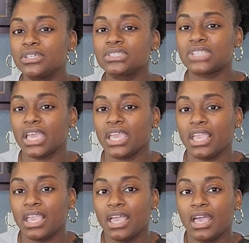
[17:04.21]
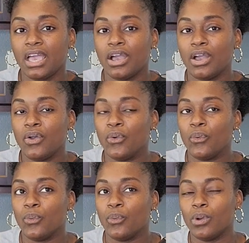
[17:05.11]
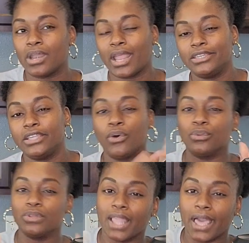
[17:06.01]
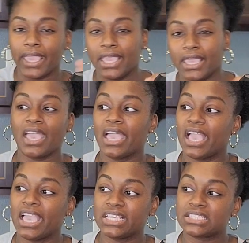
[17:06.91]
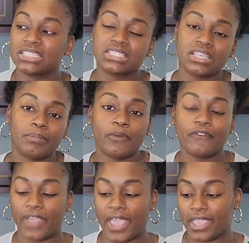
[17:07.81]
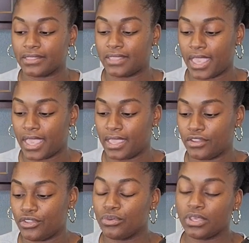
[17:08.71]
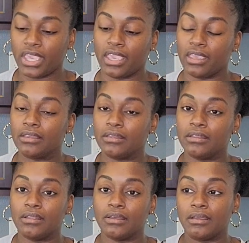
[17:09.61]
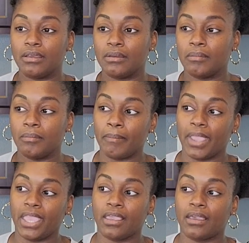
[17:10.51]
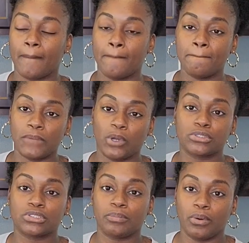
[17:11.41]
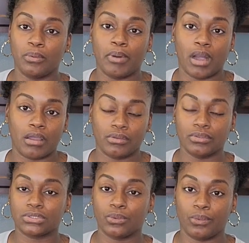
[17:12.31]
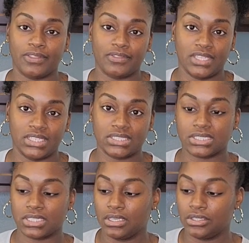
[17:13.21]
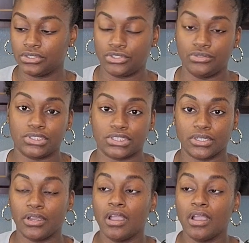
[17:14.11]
say what I don't like is the simple fact that you can't make multiple bottles with this juicer.